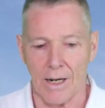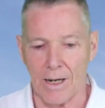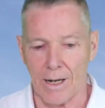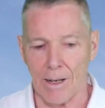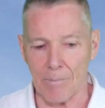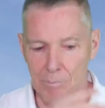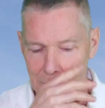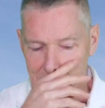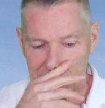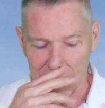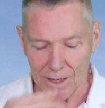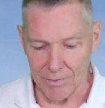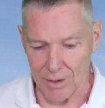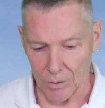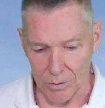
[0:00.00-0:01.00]
Um, but
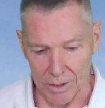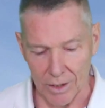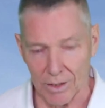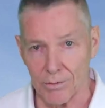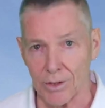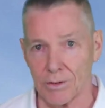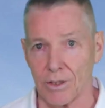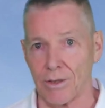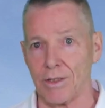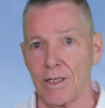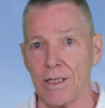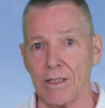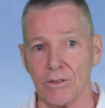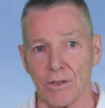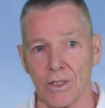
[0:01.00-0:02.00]
again, they only cover it to the
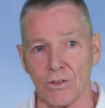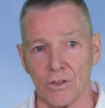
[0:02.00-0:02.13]
knees.